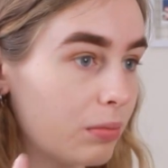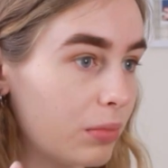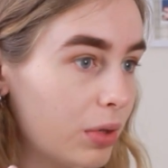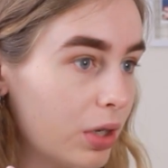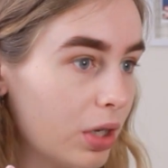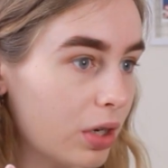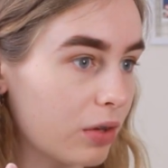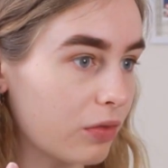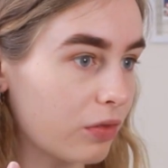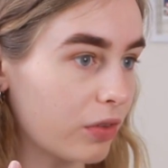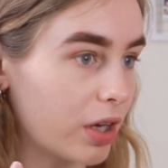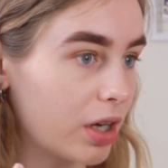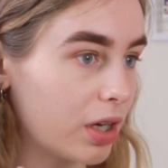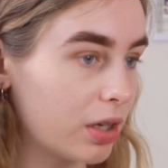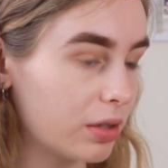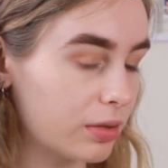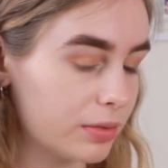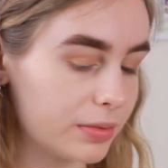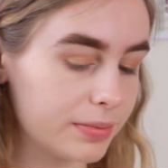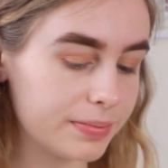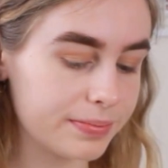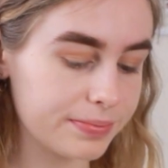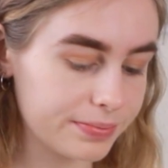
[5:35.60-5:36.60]

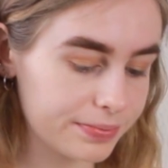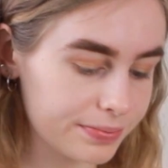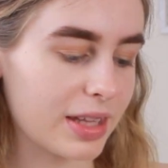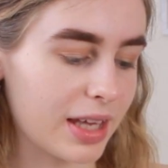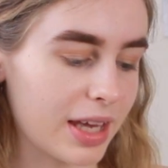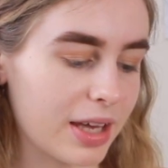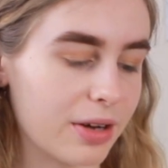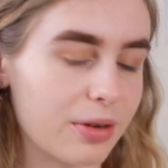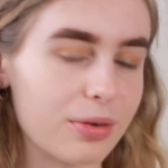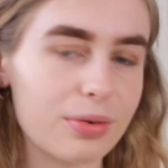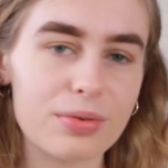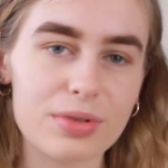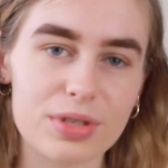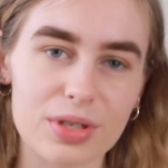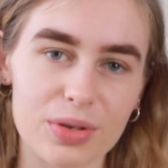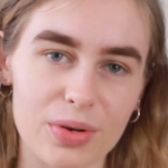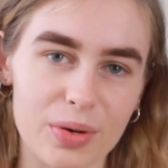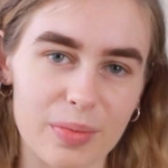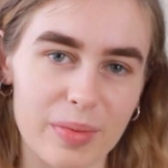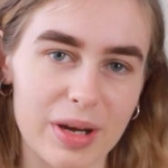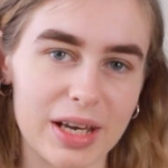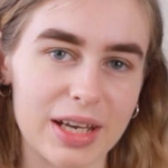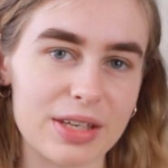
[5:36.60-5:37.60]
Beautiful. Then
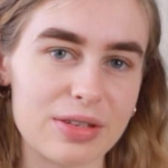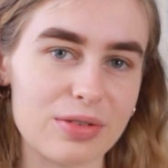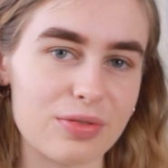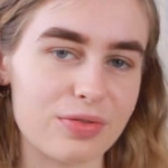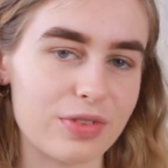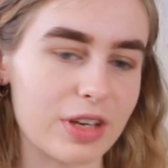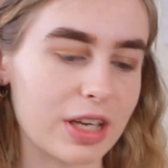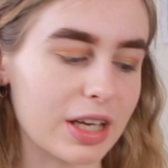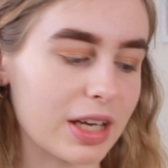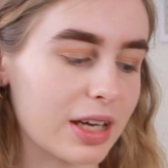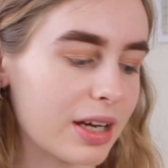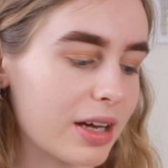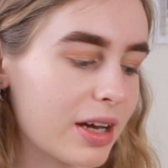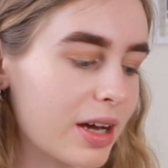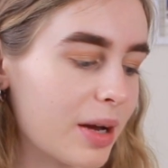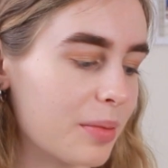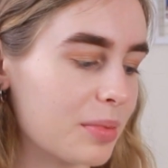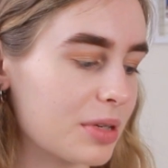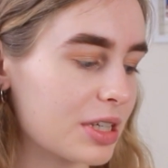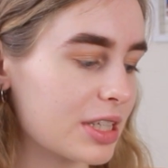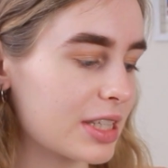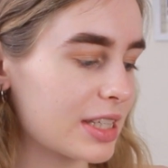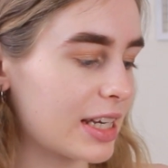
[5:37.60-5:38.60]
also on my little finger,
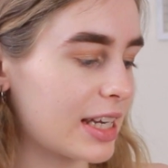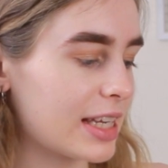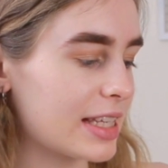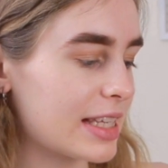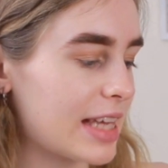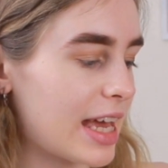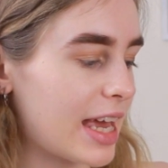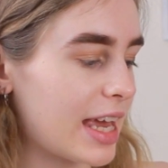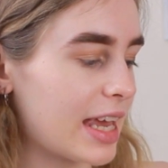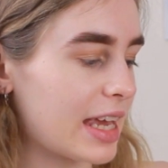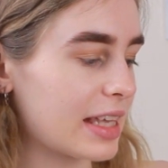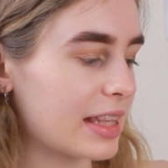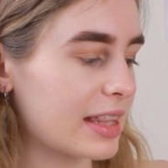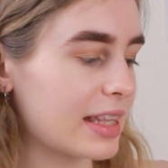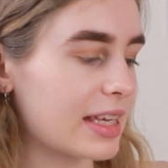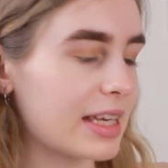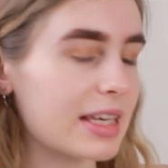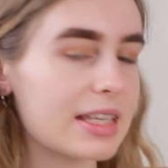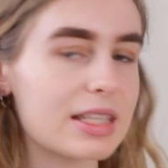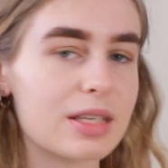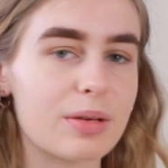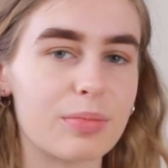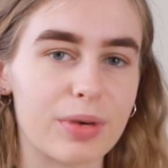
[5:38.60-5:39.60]
I'm just going to take
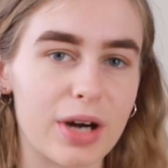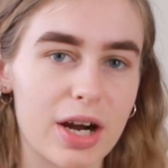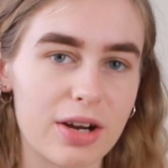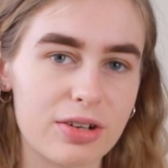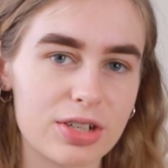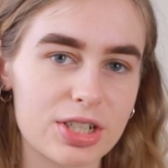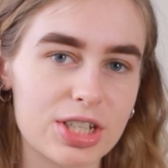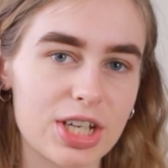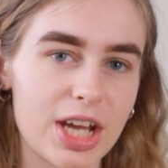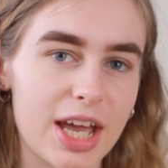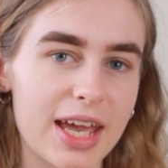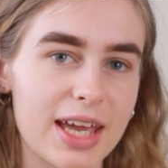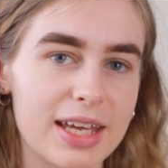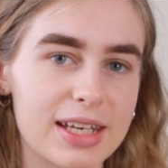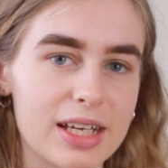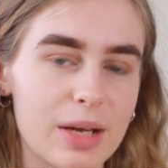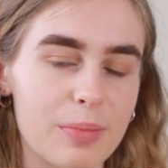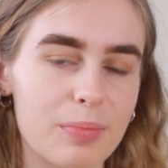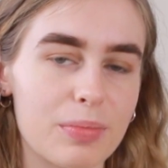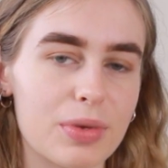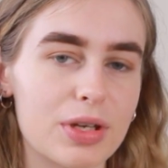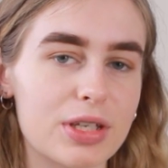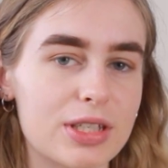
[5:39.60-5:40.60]
this brown shade
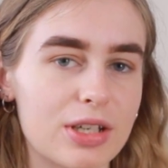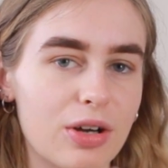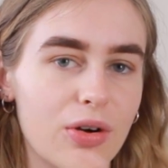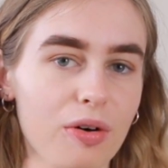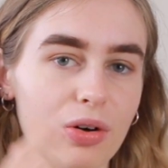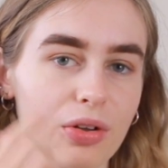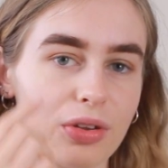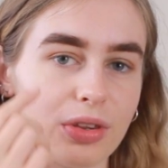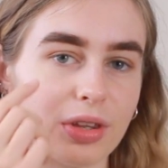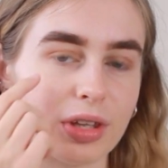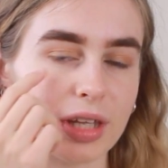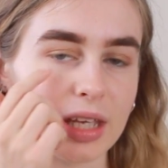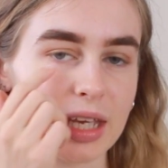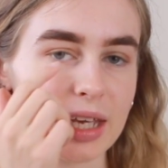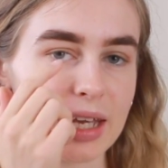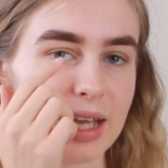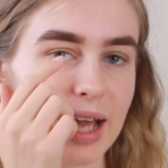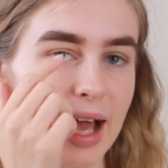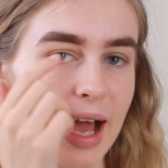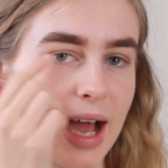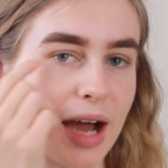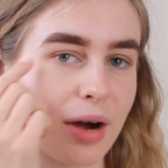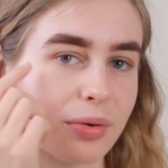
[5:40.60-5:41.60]
and put it on
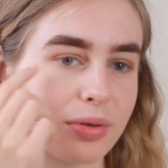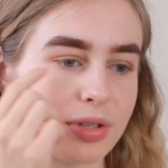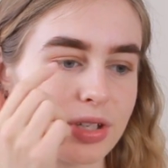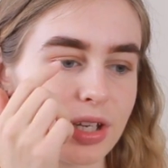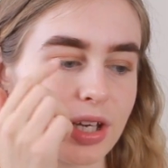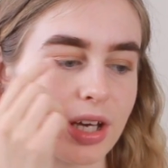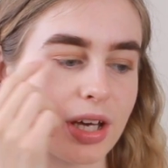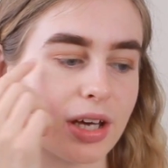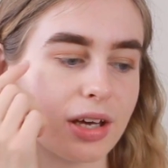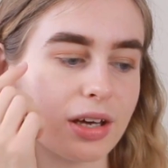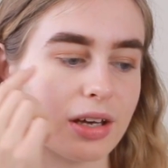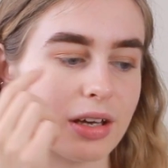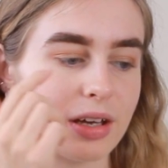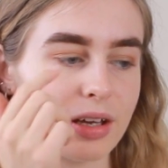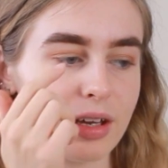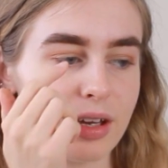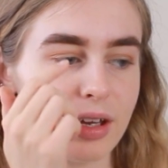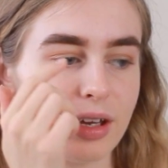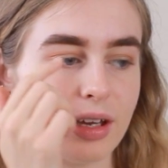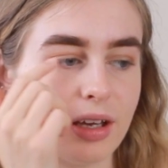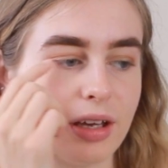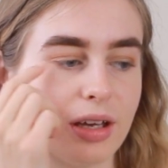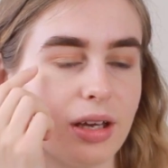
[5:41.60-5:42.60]
the outer
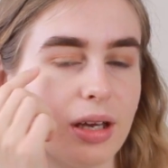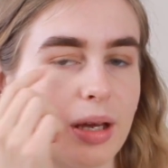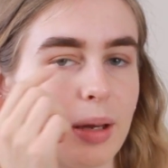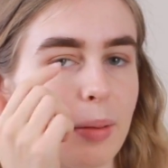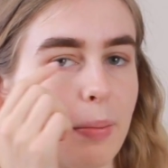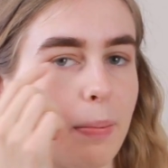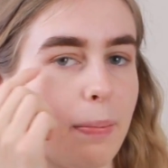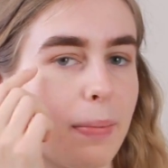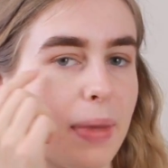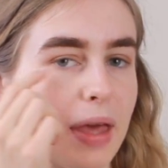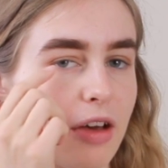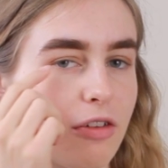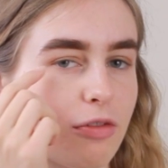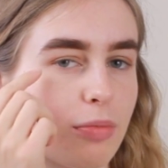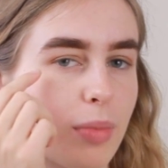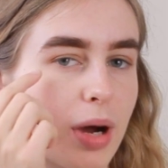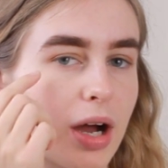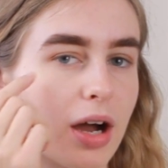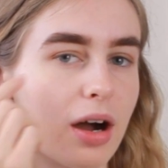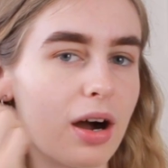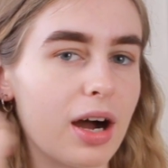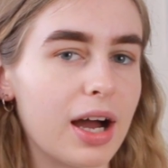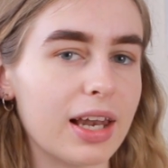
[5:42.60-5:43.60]
bit of
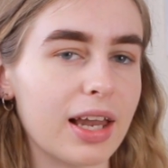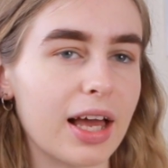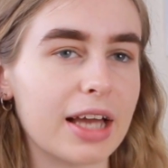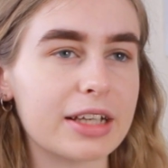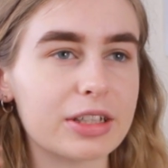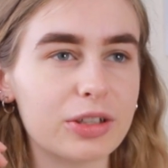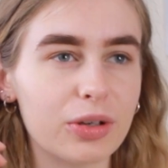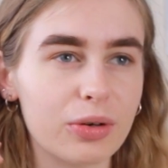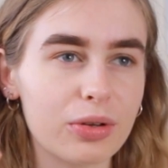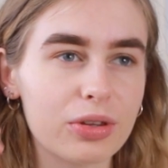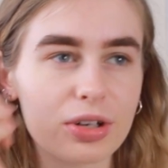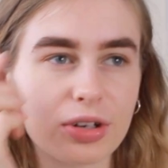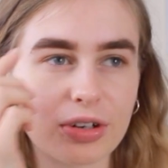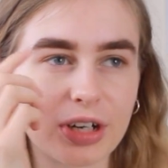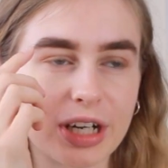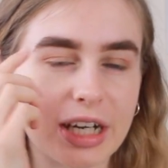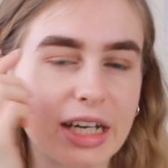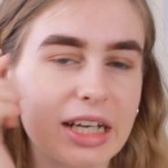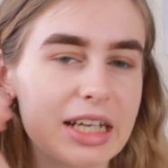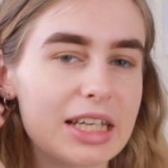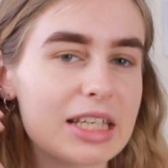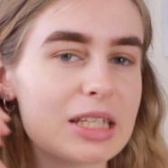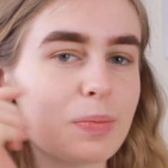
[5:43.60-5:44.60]
my eye, like not the
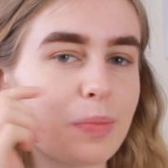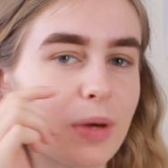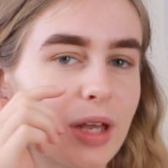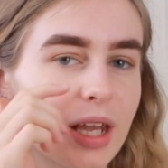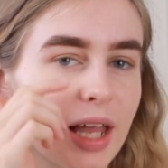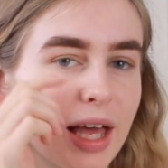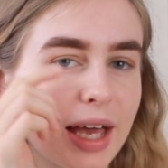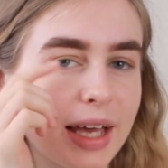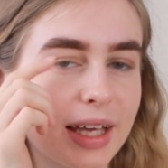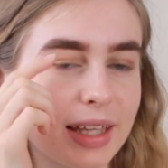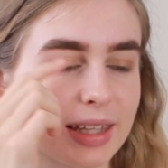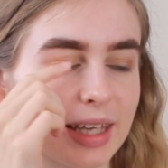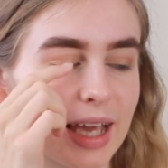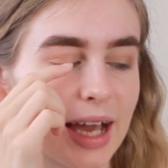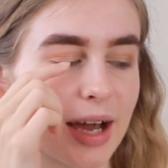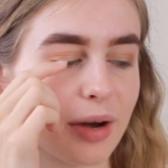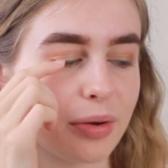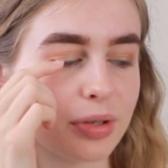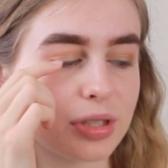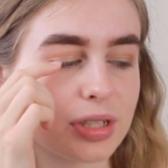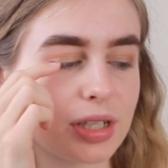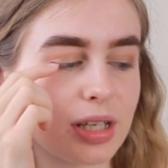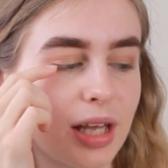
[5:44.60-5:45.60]
crease, but like the
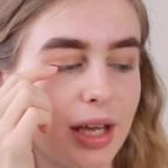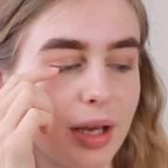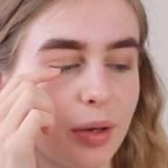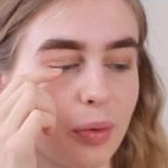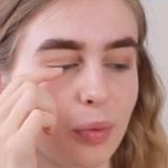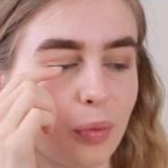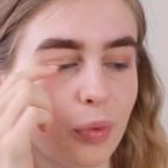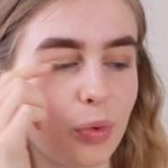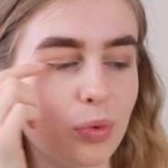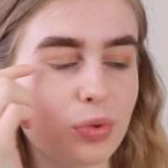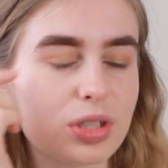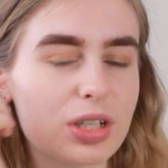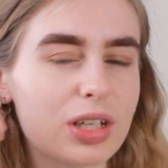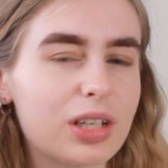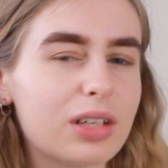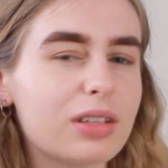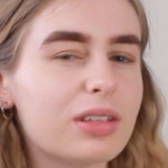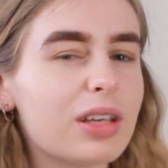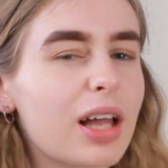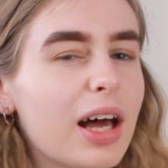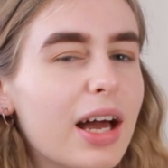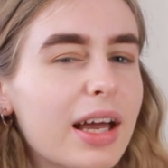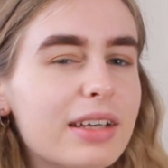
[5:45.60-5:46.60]
outer like
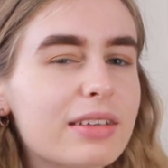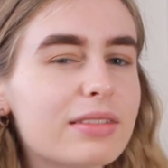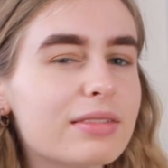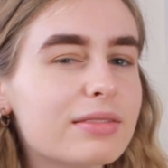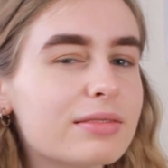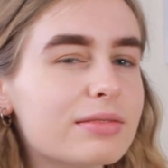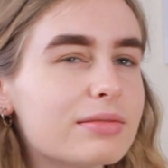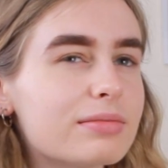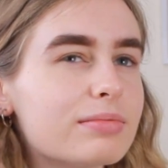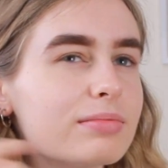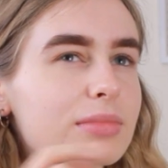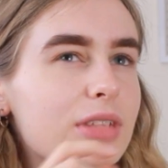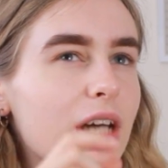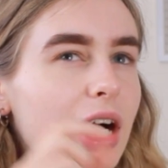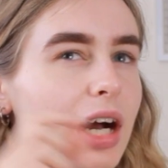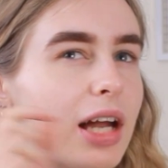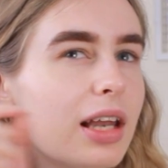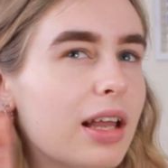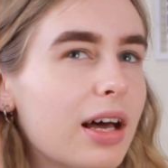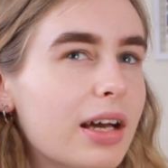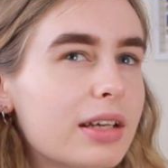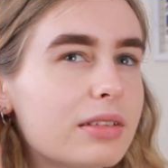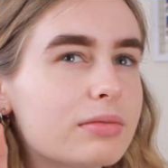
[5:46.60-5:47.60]
water line,
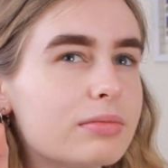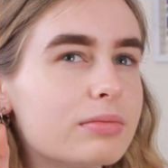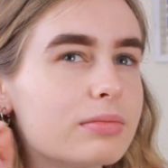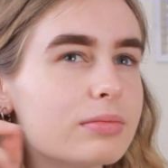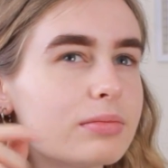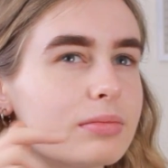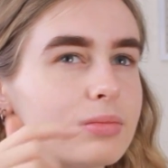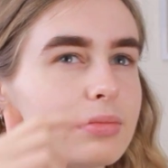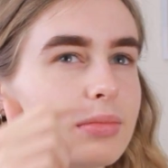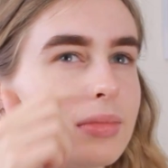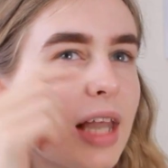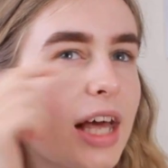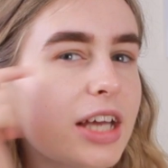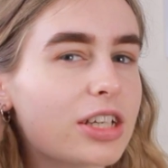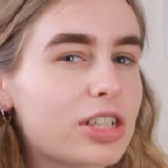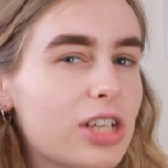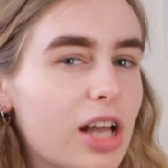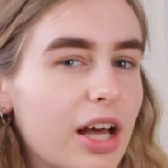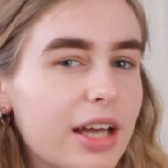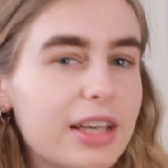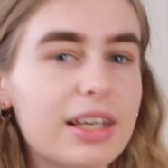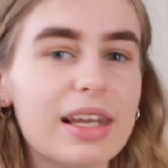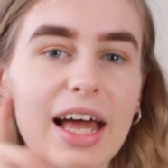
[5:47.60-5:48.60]
tight line,
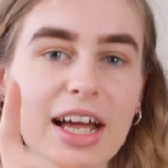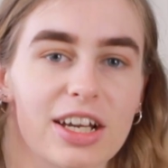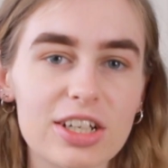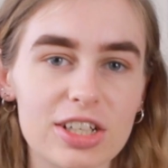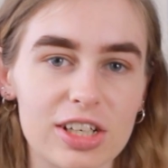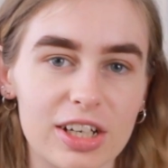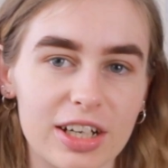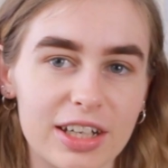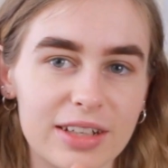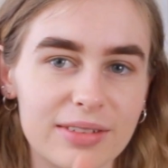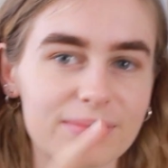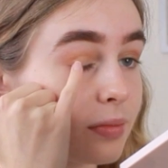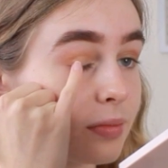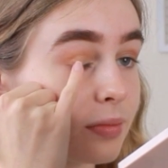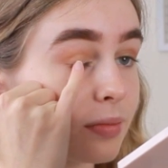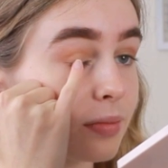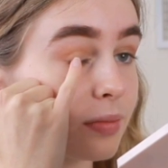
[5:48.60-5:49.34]
lash line, lash line.